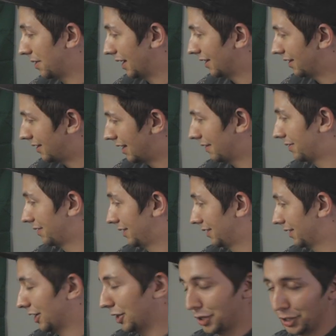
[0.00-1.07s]
And I
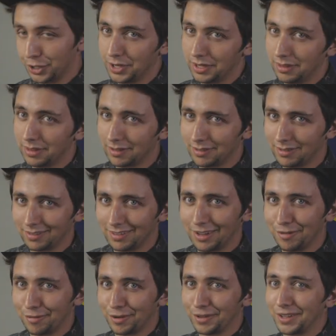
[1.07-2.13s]
definitely could. This is
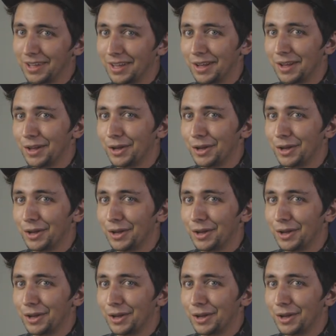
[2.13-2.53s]
a really